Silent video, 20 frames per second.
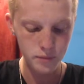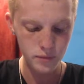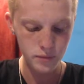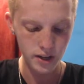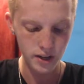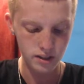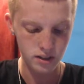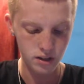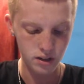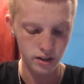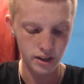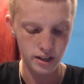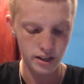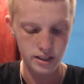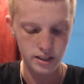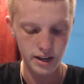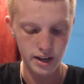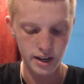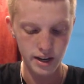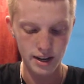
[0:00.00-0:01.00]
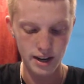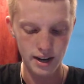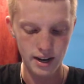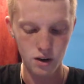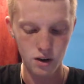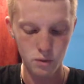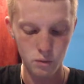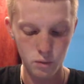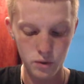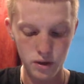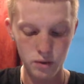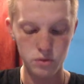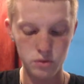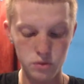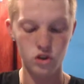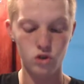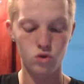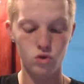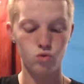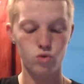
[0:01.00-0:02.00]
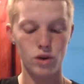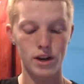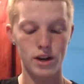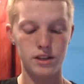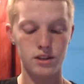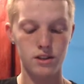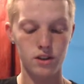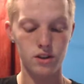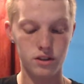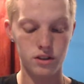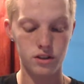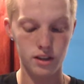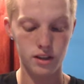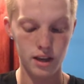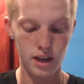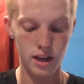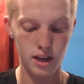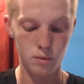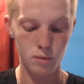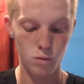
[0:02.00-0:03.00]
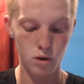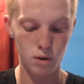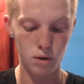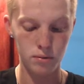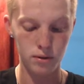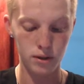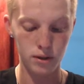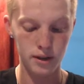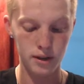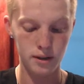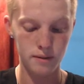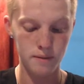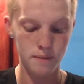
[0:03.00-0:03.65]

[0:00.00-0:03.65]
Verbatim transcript: until it gets taken out. That was a great start to the game. Well played.